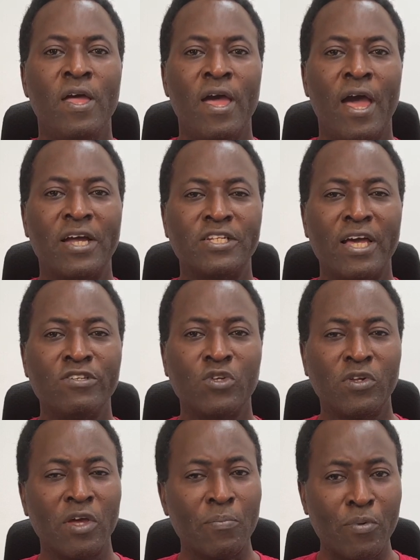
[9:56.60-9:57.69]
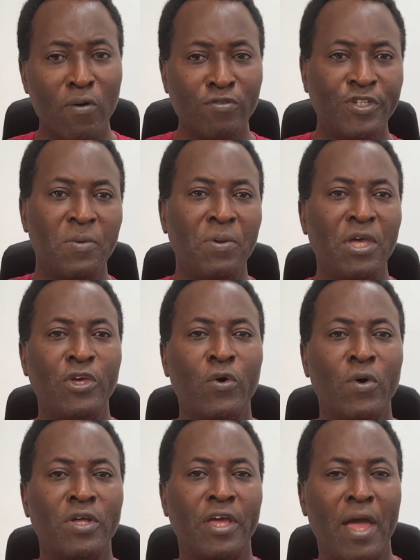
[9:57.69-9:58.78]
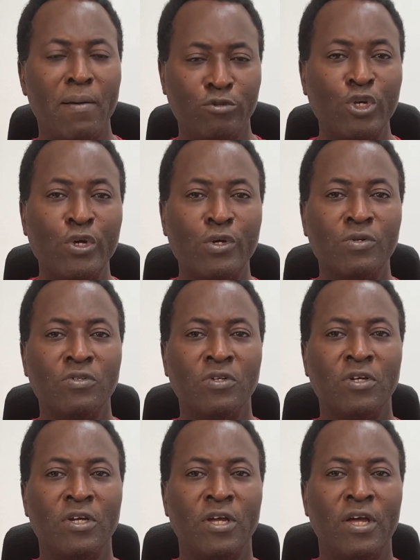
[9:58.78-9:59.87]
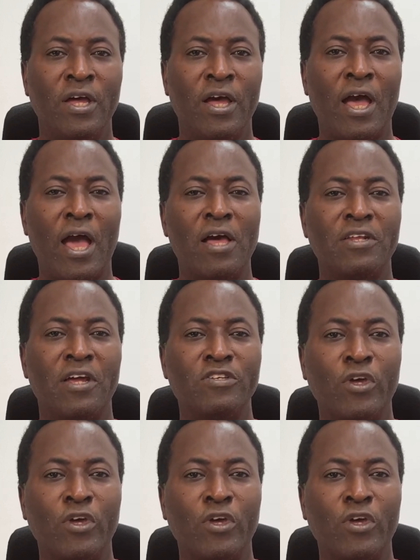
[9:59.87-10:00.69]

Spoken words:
And thanks to the improved GPU in the M2, and there is a